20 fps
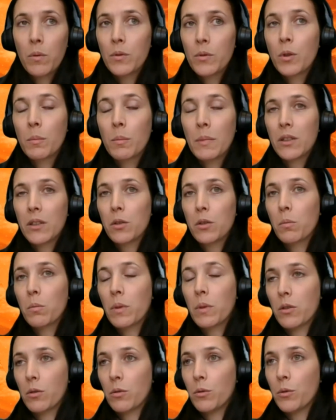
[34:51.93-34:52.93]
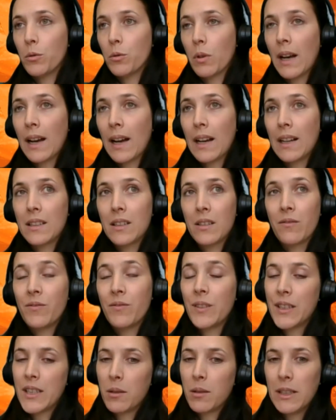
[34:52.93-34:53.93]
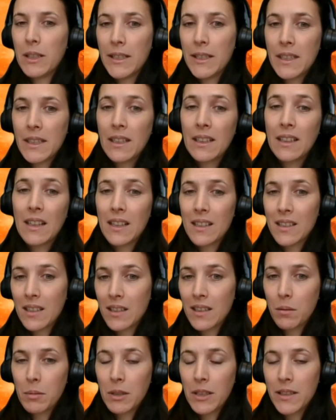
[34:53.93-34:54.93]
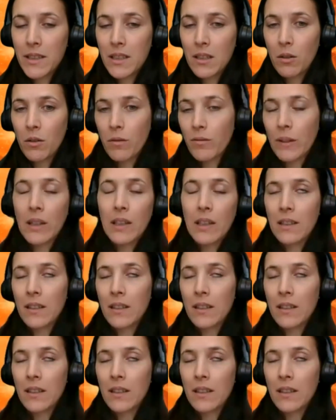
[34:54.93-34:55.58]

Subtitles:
no matter whether you had visibility and accessibility of